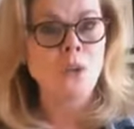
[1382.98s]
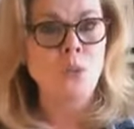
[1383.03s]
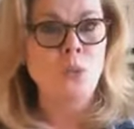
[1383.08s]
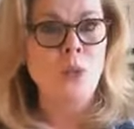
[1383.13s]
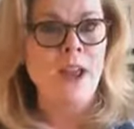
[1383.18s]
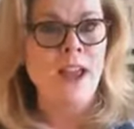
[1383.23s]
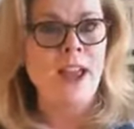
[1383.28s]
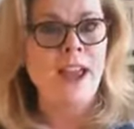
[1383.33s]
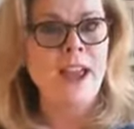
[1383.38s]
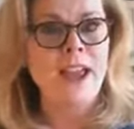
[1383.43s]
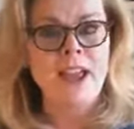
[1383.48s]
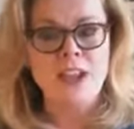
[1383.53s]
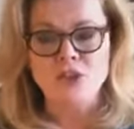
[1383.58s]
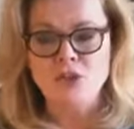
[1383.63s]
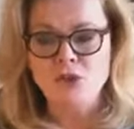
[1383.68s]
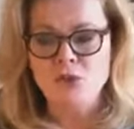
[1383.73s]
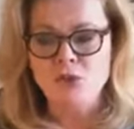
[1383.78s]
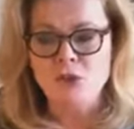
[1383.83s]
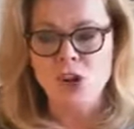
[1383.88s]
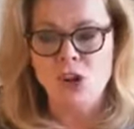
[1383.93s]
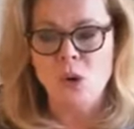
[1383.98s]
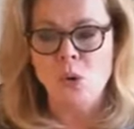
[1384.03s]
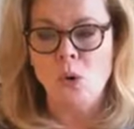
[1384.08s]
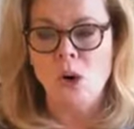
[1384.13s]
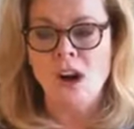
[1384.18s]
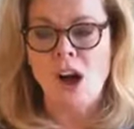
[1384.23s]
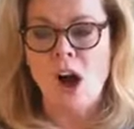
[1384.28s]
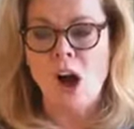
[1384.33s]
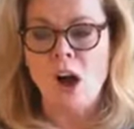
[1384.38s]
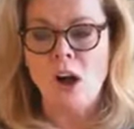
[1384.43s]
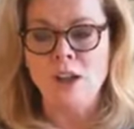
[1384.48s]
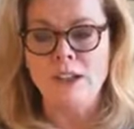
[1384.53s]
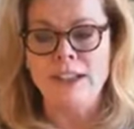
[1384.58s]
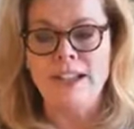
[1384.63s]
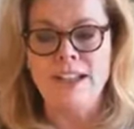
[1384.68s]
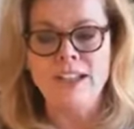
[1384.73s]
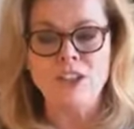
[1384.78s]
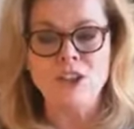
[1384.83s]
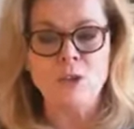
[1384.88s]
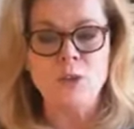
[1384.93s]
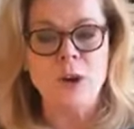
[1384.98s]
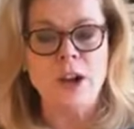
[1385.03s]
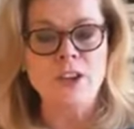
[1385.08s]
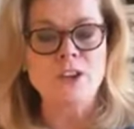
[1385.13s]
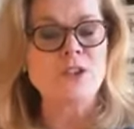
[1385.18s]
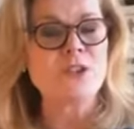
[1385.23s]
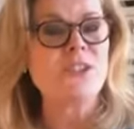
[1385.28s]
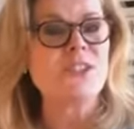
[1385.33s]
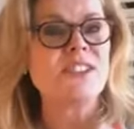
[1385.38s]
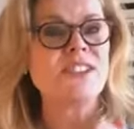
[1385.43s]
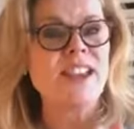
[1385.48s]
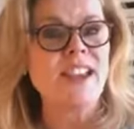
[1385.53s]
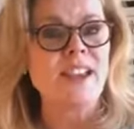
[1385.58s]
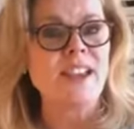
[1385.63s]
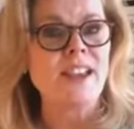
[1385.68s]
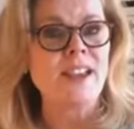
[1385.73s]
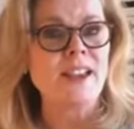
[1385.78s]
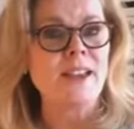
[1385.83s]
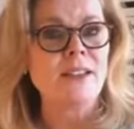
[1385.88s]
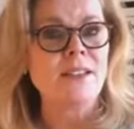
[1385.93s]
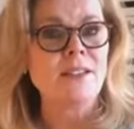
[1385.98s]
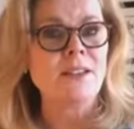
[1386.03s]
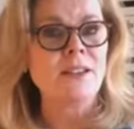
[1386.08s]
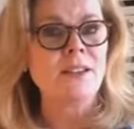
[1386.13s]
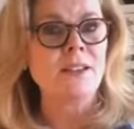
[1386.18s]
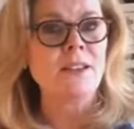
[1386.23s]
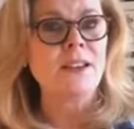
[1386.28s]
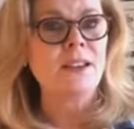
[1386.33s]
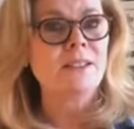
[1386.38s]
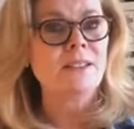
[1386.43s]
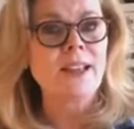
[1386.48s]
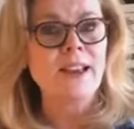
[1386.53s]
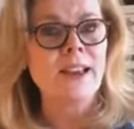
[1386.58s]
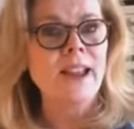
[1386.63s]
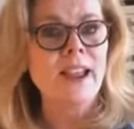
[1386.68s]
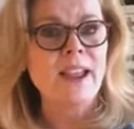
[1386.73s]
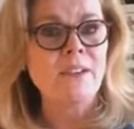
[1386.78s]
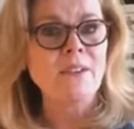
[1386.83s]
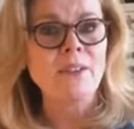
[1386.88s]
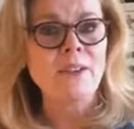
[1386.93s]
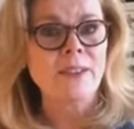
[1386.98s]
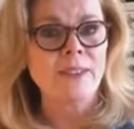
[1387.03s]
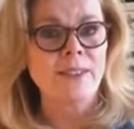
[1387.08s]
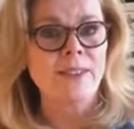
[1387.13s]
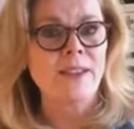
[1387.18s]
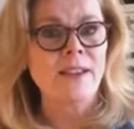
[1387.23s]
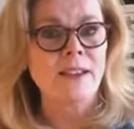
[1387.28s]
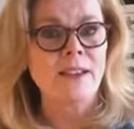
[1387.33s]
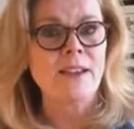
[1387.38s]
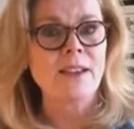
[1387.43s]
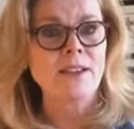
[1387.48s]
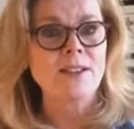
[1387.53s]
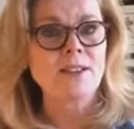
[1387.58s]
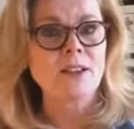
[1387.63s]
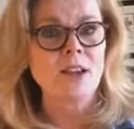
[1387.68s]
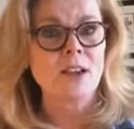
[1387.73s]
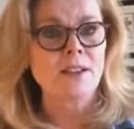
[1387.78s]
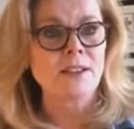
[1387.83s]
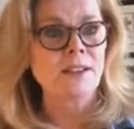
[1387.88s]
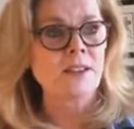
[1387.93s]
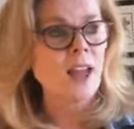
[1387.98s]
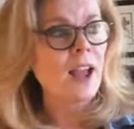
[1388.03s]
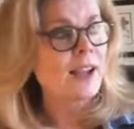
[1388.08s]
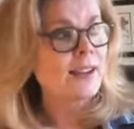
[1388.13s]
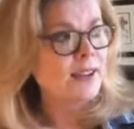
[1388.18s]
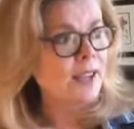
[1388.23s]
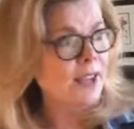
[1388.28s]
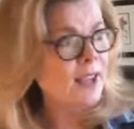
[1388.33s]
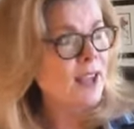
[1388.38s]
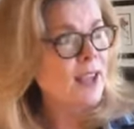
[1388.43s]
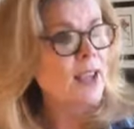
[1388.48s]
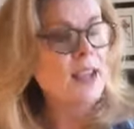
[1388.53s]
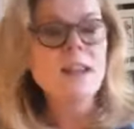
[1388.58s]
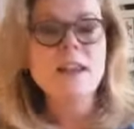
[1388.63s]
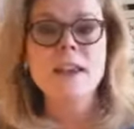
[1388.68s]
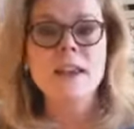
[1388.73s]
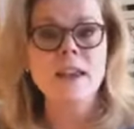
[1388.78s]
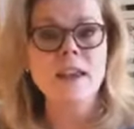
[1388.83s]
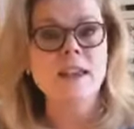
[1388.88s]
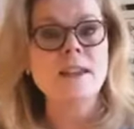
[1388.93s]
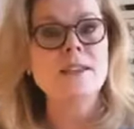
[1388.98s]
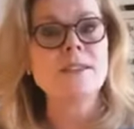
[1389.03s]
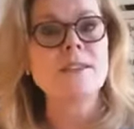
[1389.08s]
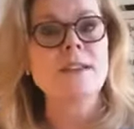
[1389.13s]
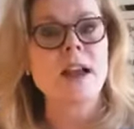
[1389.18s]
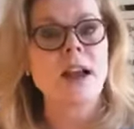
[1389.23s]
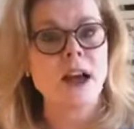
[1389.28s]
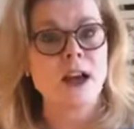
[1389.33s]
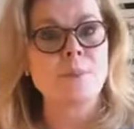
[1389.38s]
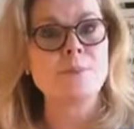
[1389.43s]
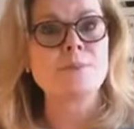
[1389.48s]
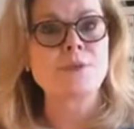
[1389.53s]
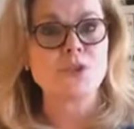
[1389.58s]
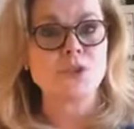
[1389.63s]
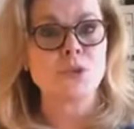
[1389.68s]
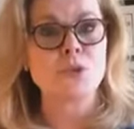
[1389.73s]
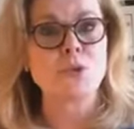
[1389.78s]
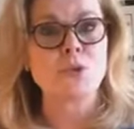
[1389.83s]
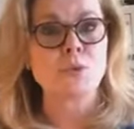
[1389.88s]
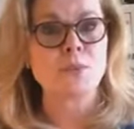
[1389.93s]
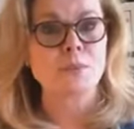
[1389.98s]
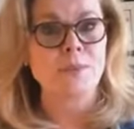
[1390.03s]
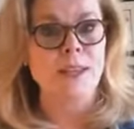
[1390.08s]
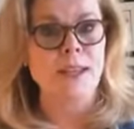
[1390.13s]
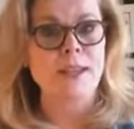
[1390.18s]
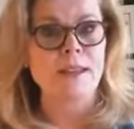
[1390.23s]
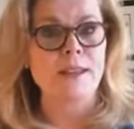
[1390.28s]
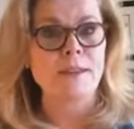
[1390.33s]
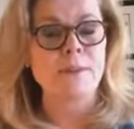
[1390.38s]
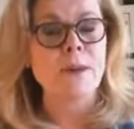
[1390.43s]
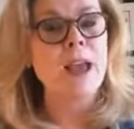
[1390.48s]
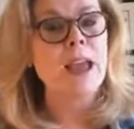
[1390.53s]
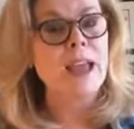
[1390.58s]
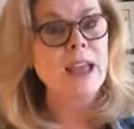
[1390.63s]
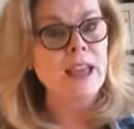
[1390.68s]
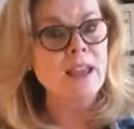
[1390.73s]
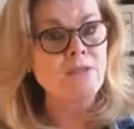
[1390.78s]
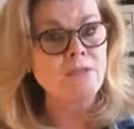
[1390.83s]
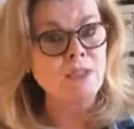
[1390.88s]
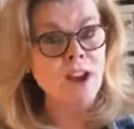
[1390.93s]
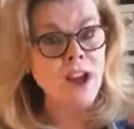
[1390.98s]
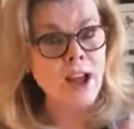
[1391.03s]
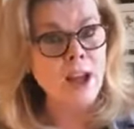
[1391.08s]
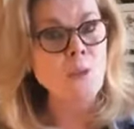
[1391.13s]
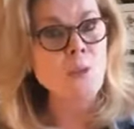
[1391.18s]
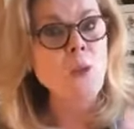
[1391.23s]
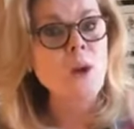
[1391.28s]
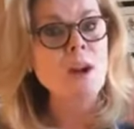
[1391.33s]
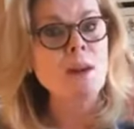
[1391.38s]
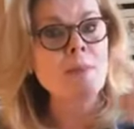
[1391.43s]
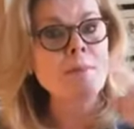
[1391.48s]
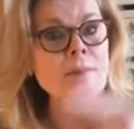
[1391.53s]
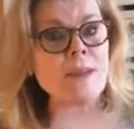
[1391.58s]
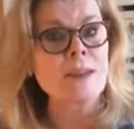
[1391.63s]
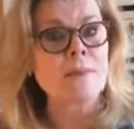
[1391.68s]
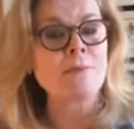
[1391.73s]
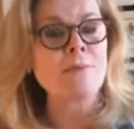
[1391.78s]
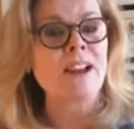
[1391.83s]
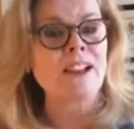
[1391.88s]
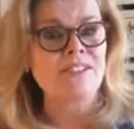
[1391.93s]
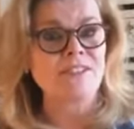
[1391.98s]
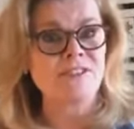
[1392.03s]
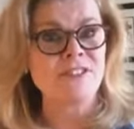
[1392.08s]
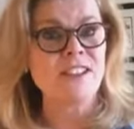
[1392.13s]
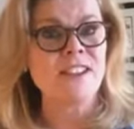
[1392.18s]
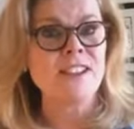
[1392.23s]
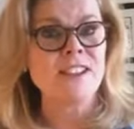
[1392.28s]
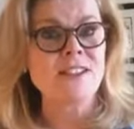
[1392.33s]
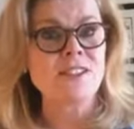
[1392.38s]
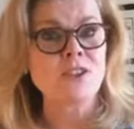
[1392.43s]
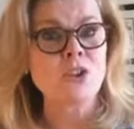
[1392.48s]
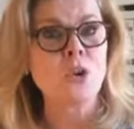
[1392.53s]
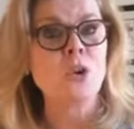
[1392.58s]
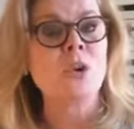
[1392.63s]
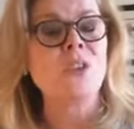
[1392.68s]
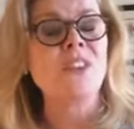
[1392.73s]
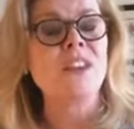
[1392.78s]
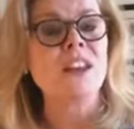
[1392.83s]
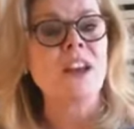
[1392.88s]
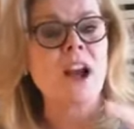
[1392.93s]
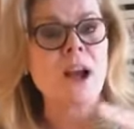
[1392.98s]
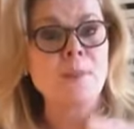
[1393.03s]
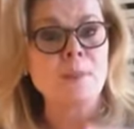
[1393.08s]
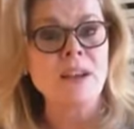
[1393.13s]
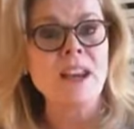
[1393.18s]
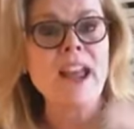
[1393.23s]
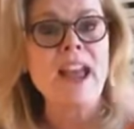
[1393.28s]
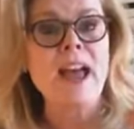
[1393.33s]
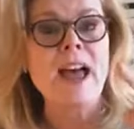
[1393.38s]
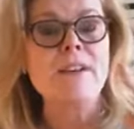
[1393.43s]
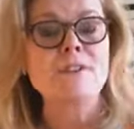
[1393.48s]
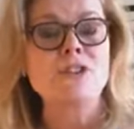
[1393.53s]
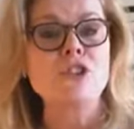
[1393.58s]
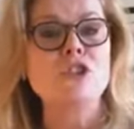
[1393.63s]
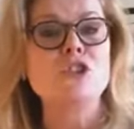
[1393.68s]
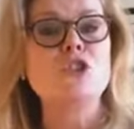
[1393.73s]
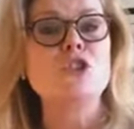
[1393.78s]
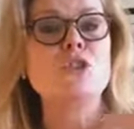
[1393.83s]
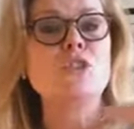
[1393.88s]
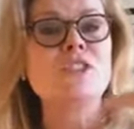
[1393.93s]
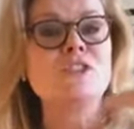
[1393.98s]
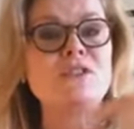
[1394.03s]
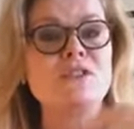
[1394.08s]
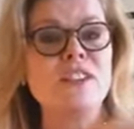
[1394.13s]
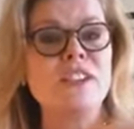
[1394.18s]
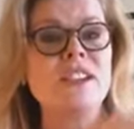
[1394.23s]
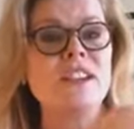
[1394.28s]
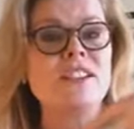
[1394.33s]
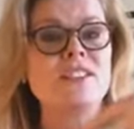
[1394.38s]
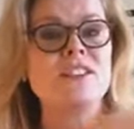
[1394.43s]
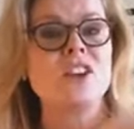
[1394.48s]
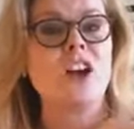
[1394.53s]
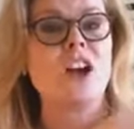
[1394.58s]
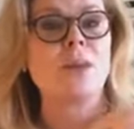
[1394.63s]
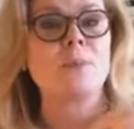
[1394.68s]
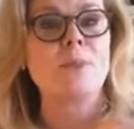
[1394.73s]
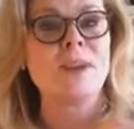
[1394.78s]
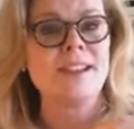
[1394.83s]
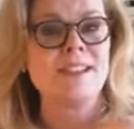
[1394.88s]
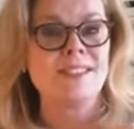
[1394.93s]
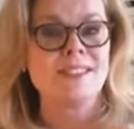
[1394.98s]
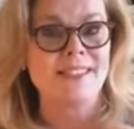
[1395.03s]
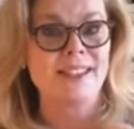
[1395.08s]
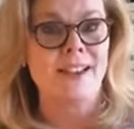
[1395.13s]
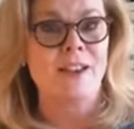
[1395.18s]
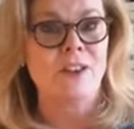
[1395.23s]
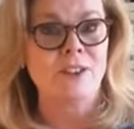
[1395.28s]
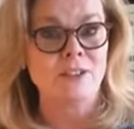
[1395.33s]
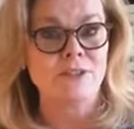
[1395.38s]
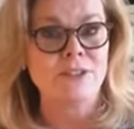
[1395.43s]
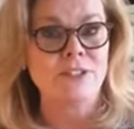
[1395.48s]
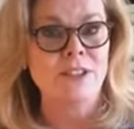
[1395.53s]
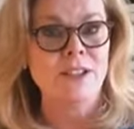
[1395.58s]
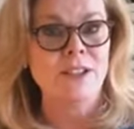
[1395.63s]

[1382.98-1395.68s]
the way and you go all in, you understand that everything is on the line. It is up to me. If I want to meet my fitness goal, then I'm going to have to do the fitness on myself.